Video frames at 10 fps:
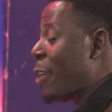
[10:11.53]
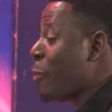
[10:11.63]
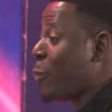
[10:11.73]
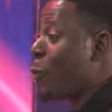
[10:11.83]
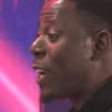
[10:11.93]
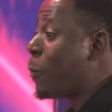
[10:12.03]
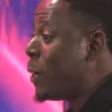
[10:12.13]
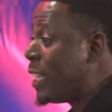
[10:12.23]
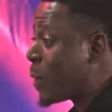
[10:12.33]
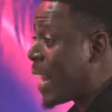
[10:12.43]
I don't even know what I
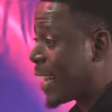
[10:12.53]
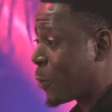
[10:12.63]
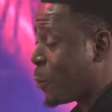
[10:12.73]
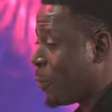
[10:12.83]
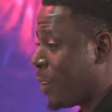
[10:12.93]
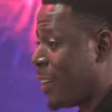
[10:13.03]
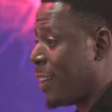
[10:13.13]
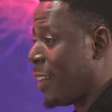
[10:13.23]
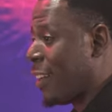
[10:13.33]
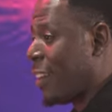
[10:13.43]
will eat when I get home.
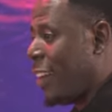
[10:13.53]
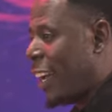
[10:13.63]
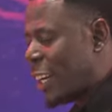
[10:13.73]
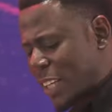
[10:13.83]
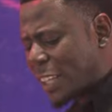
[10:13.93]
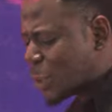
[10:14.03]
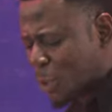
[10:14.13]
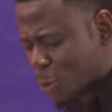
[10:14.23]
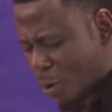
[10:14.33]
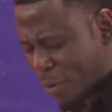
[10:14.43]
I say I should
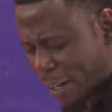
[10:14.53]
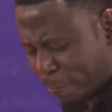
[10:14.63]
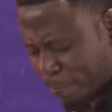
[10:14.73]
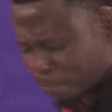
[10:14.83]
not worry.